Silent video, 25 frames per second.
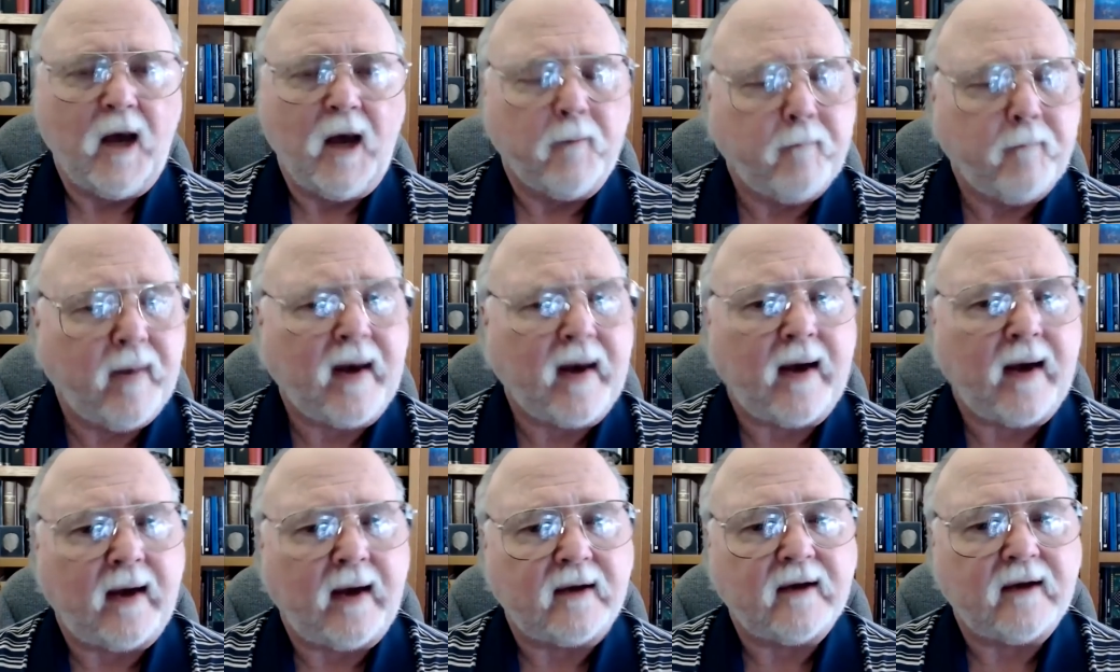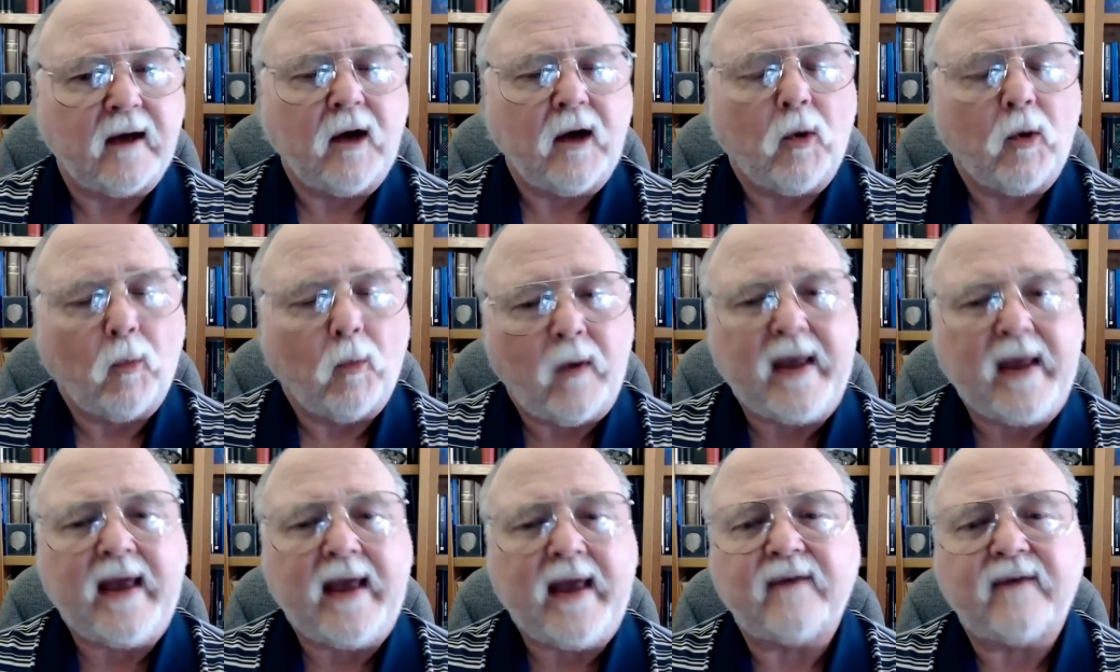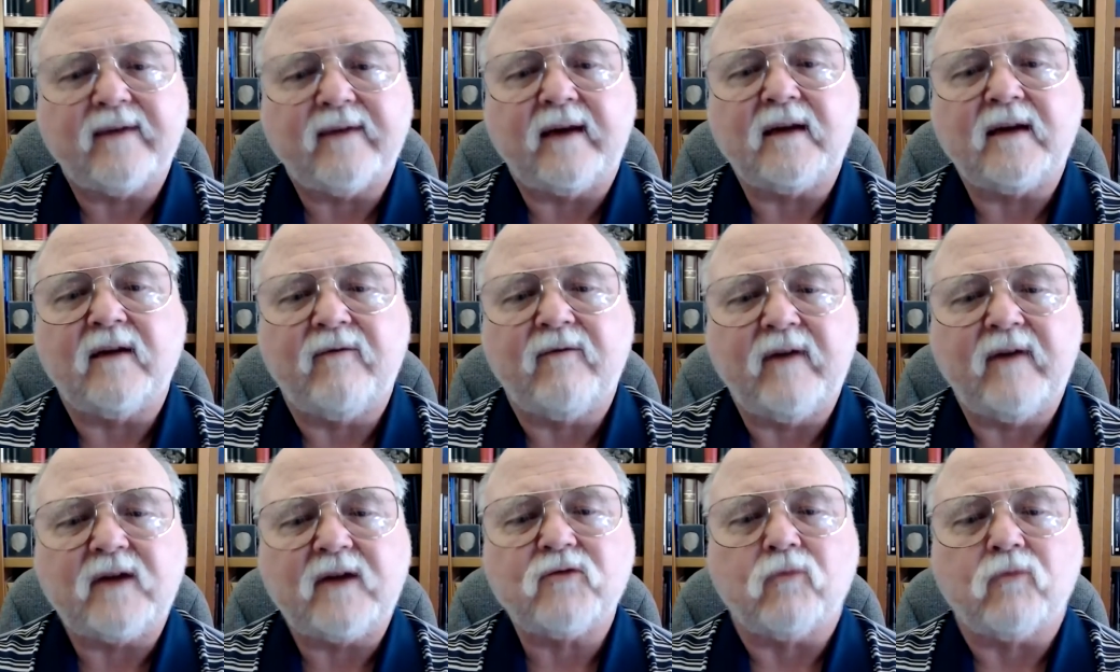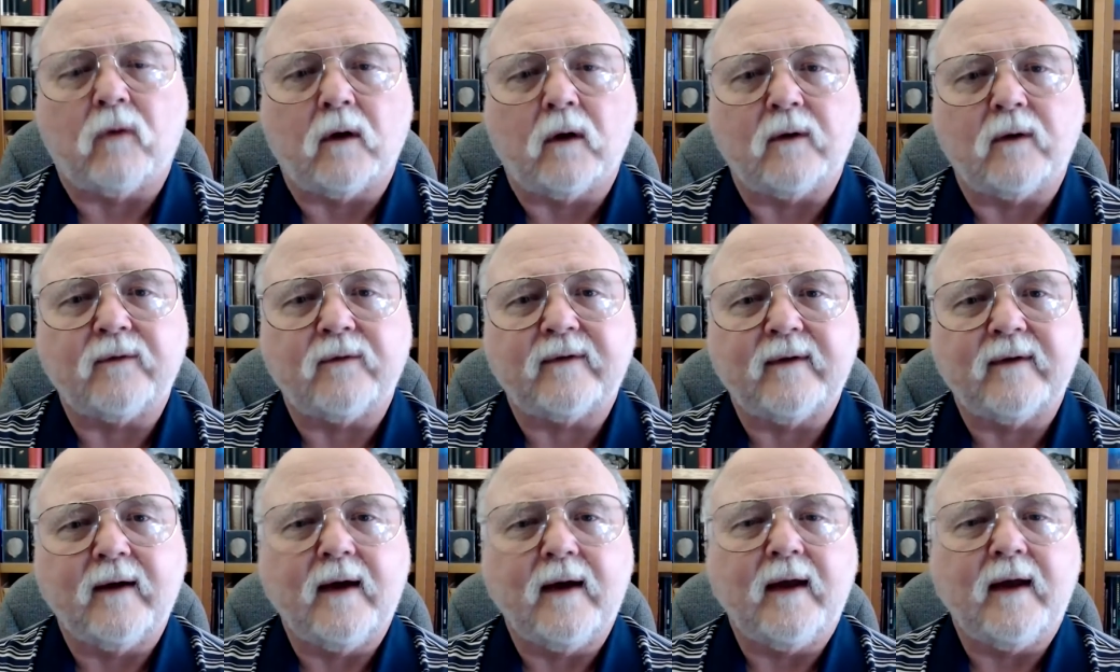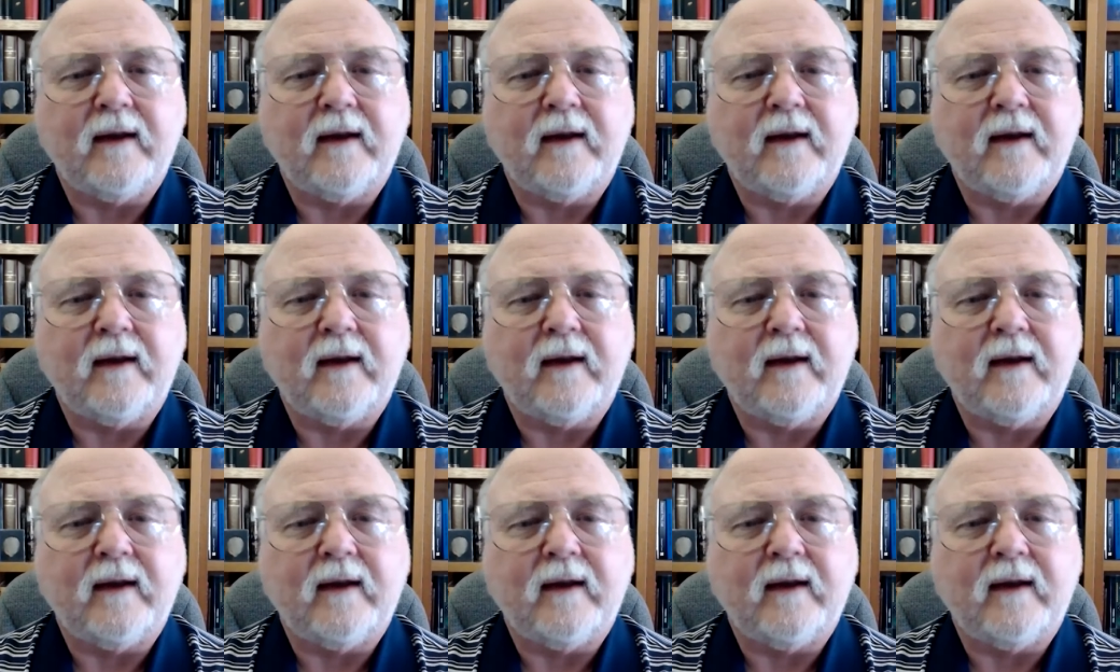But we as individuals